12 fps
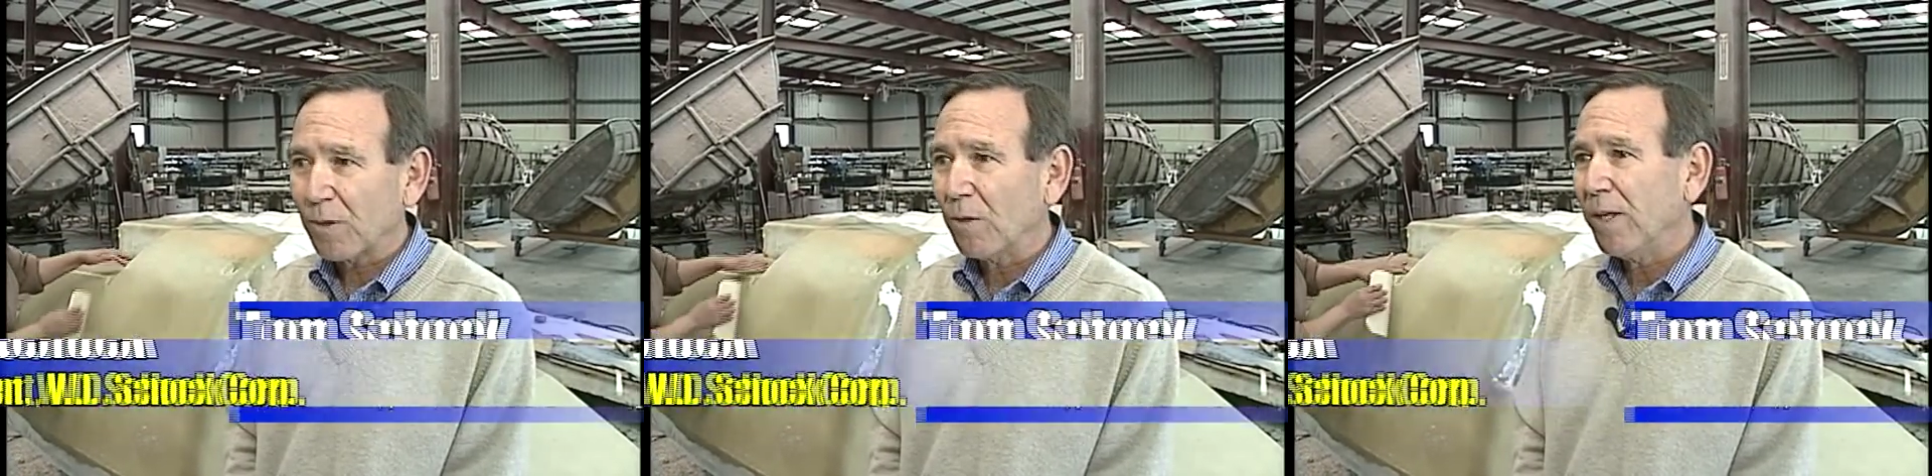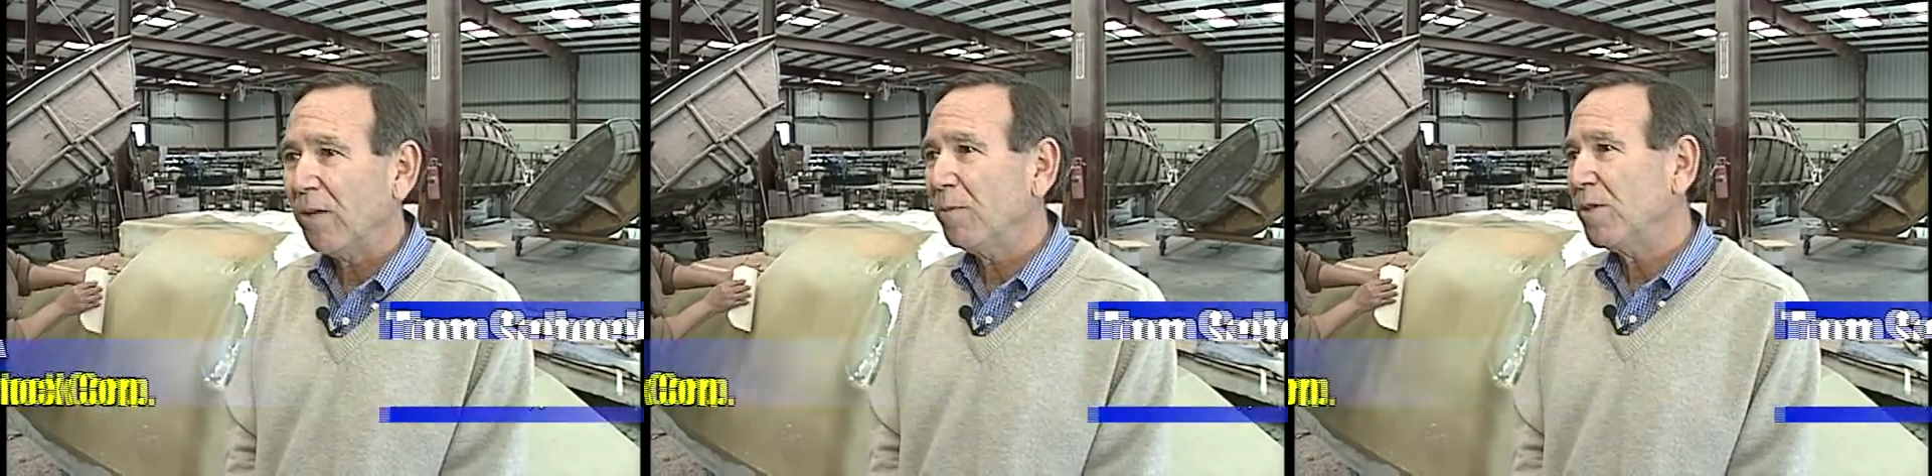We
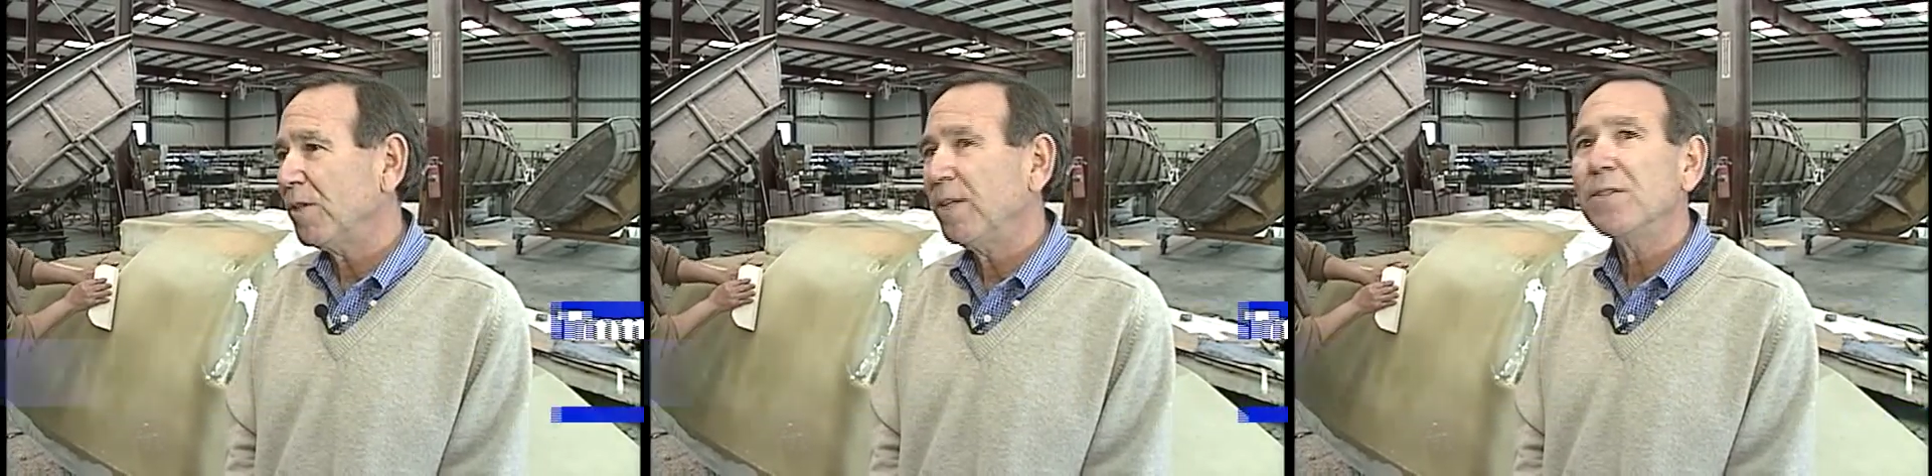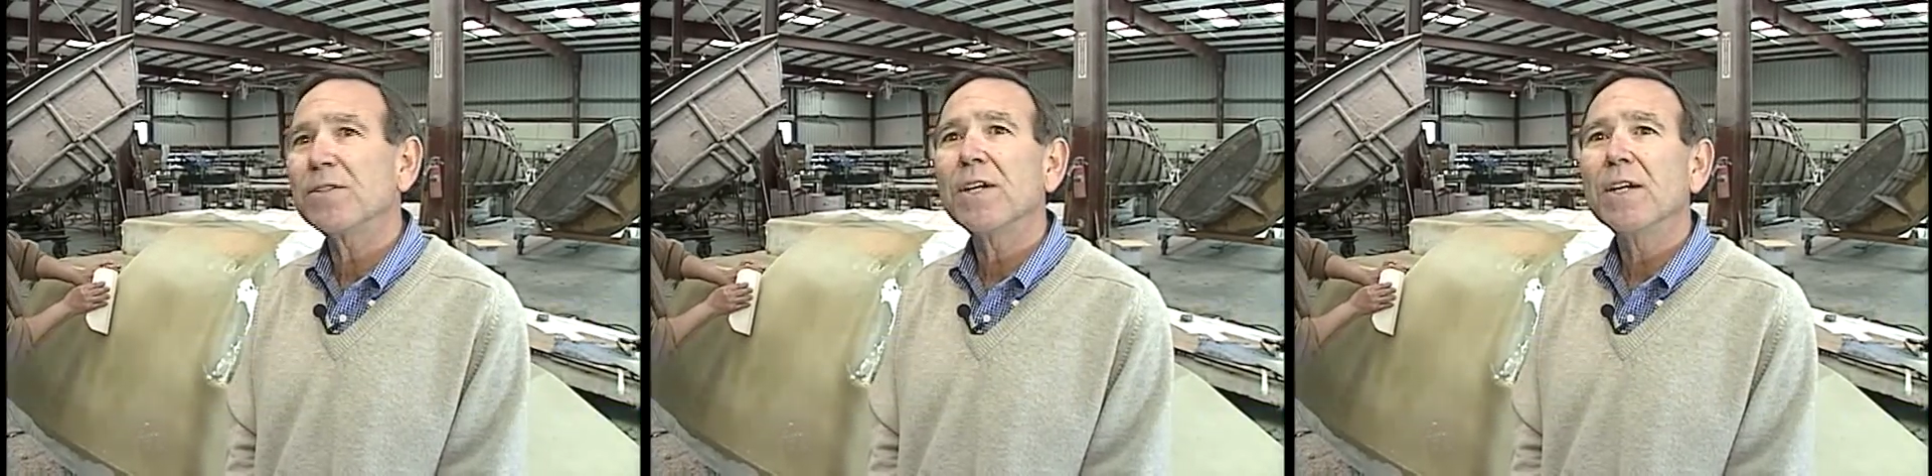don't have
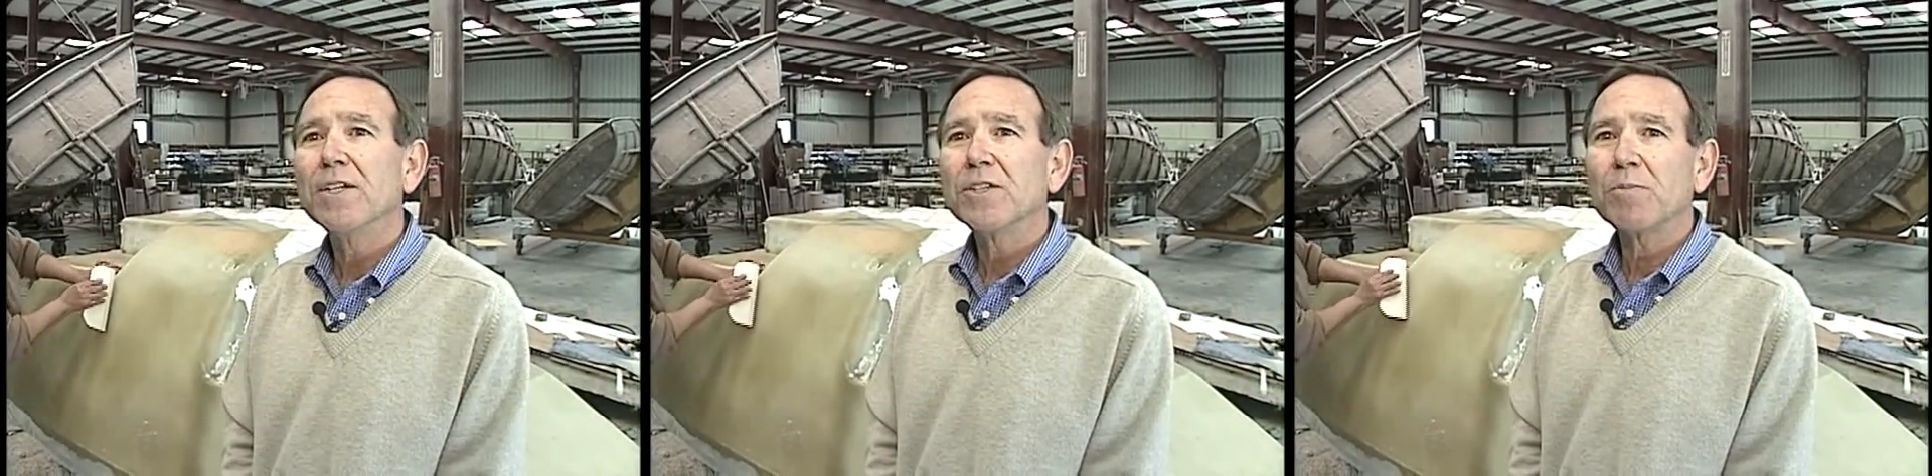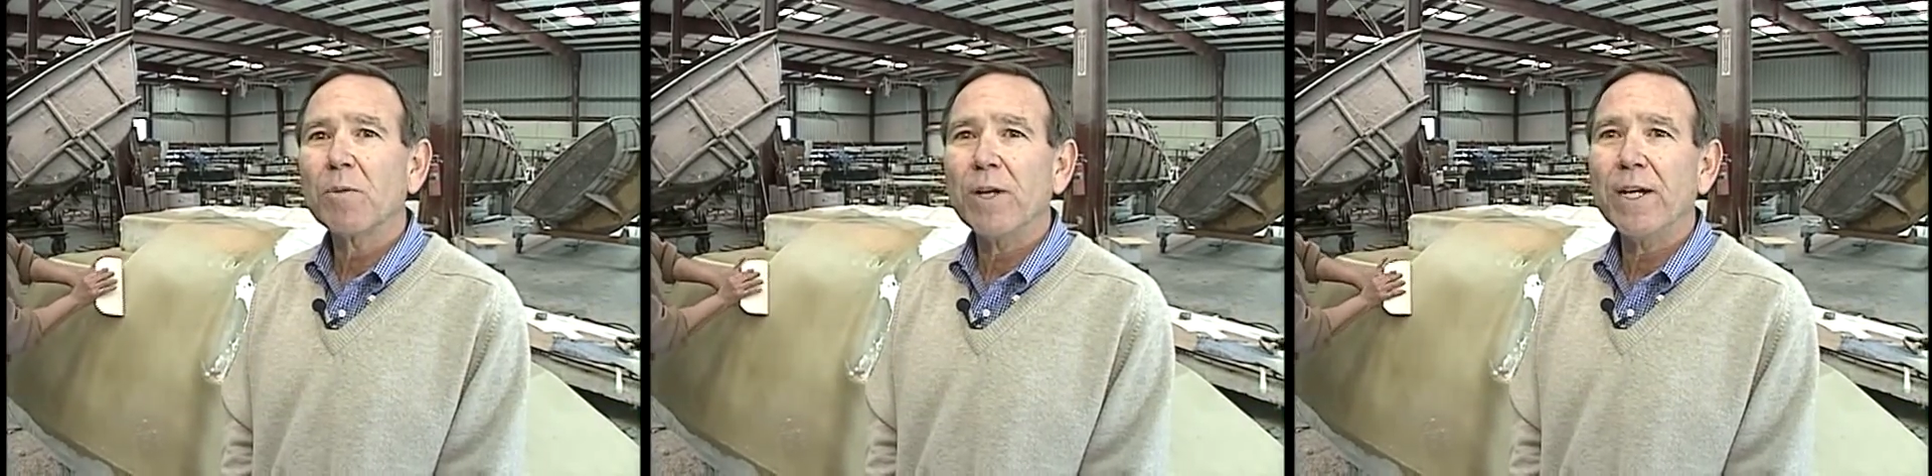machines
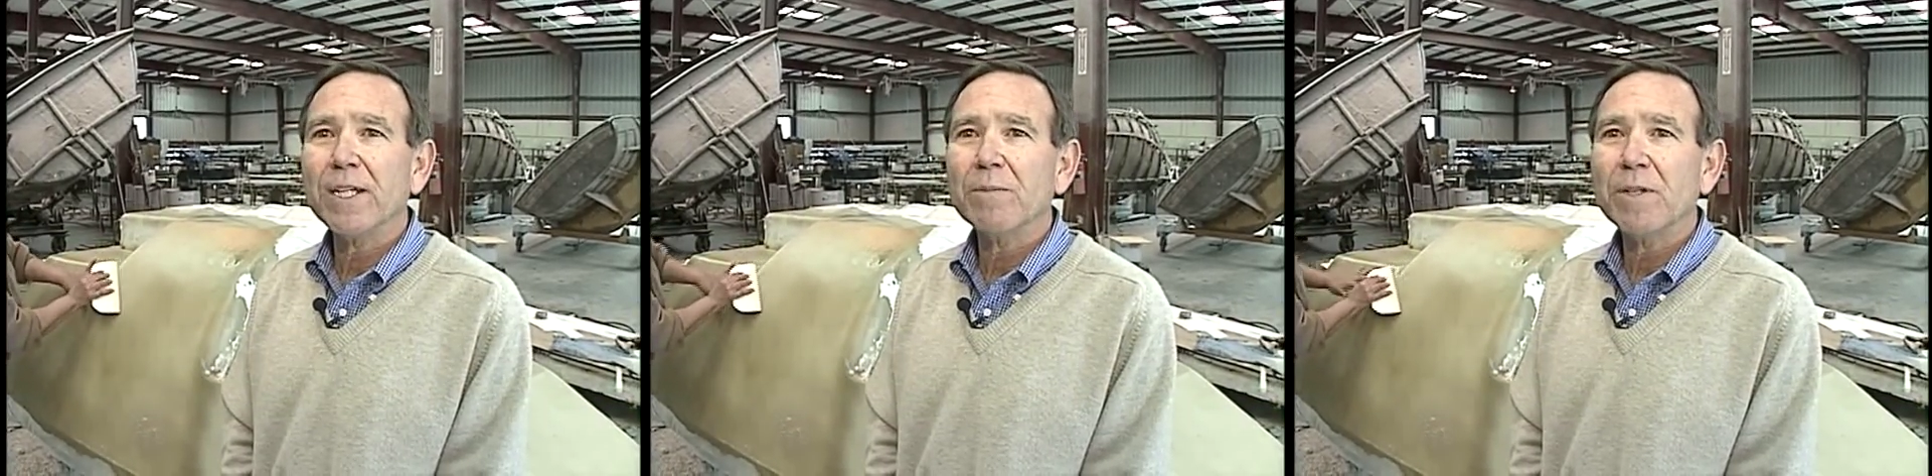spraying